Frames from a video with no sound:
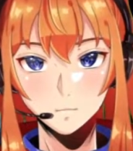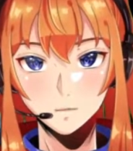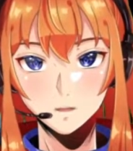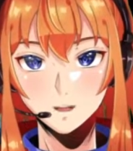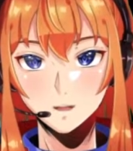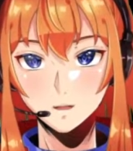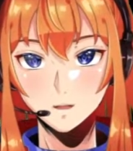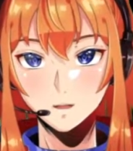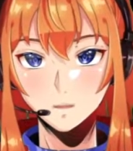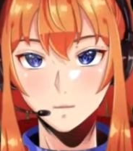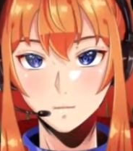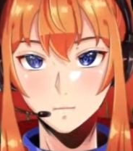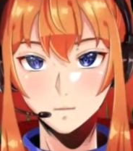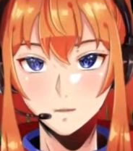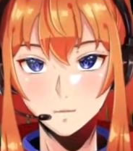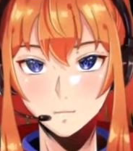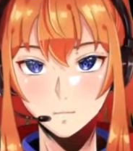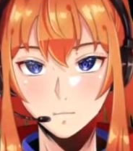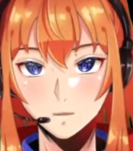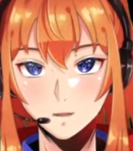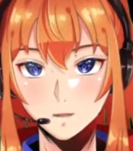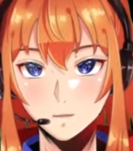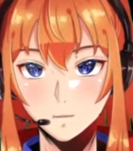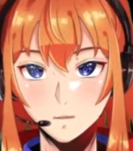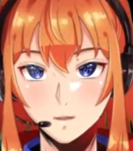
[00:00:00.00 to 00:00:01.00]
There's a bit
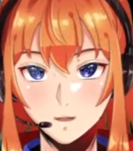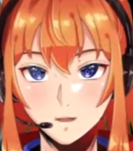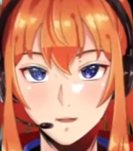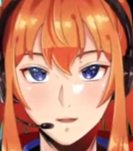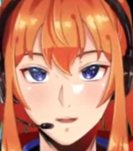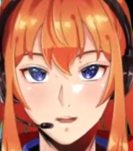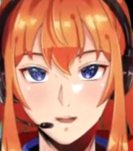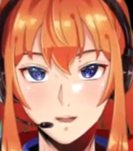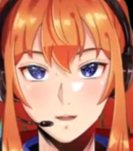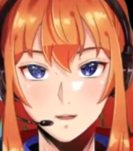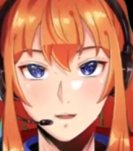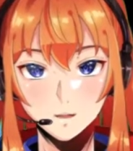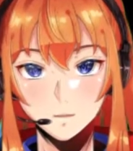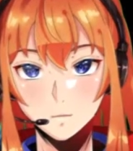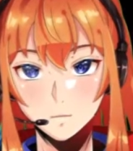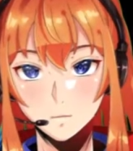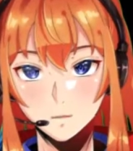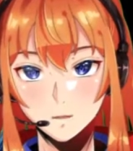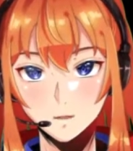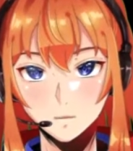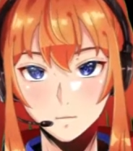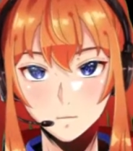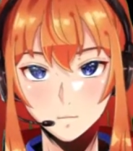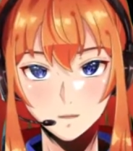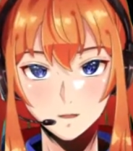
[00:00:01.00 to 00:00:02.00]
of contention on the
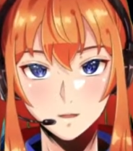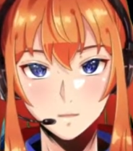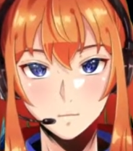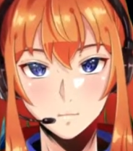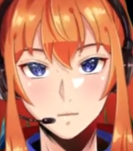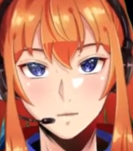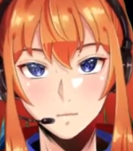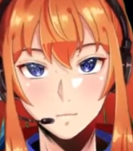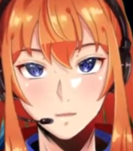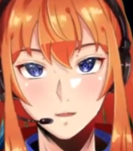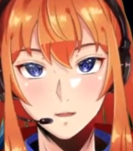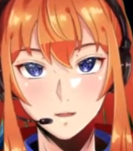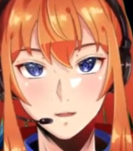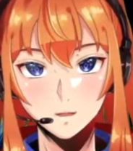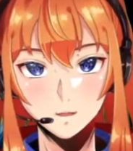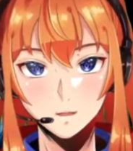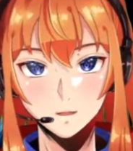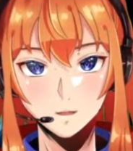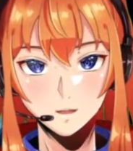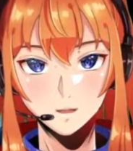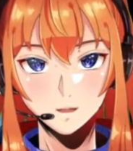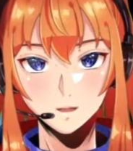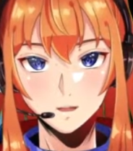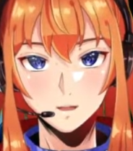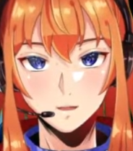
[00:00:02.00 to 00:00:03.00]
internet about this
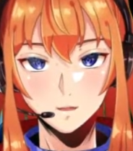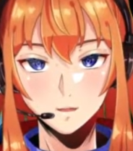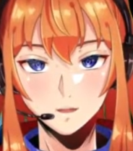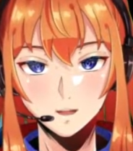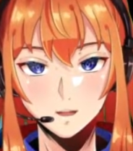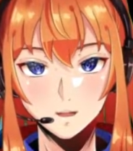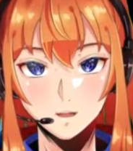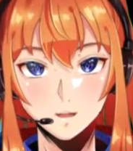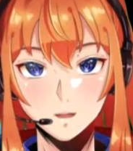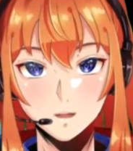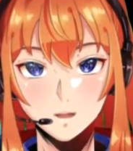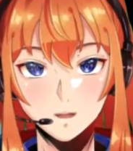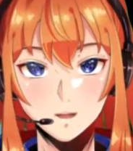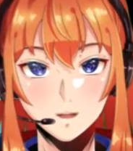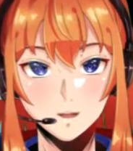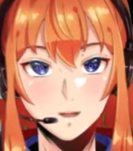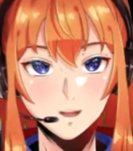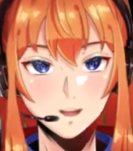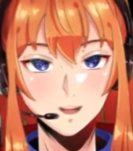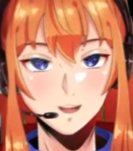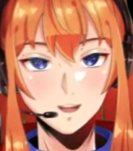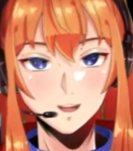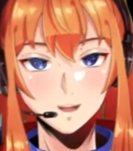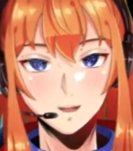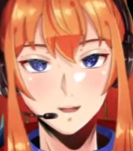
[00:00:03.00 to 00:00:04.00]
decision, and initially
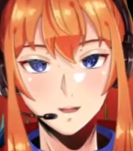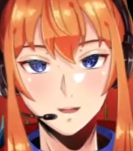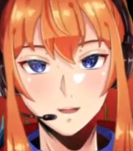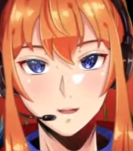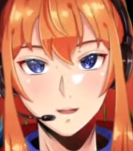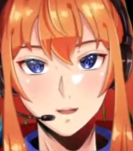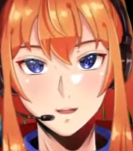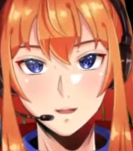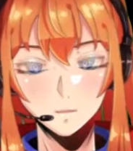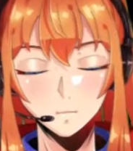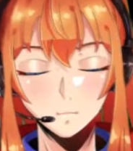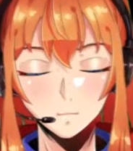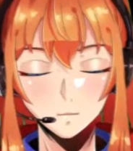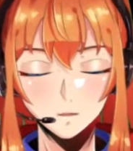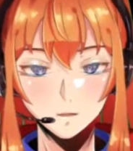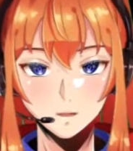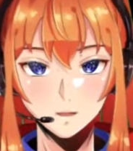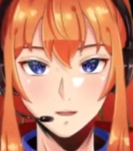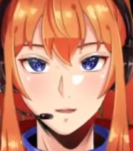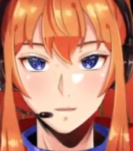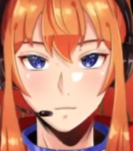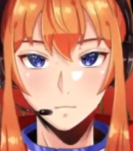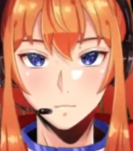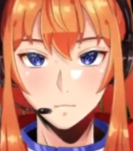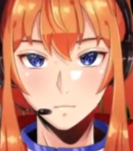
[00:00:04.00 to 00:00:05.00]
I didn't like it much
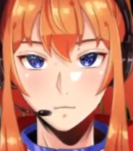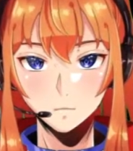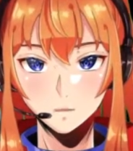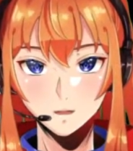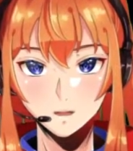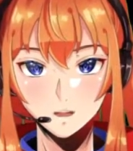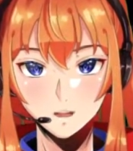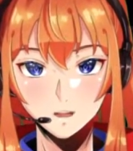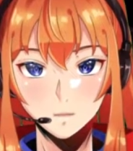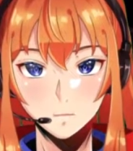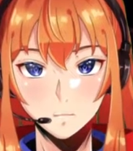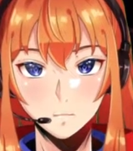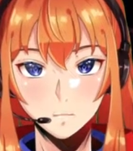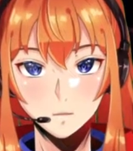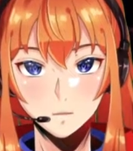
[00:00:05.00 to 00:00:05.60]
either, but over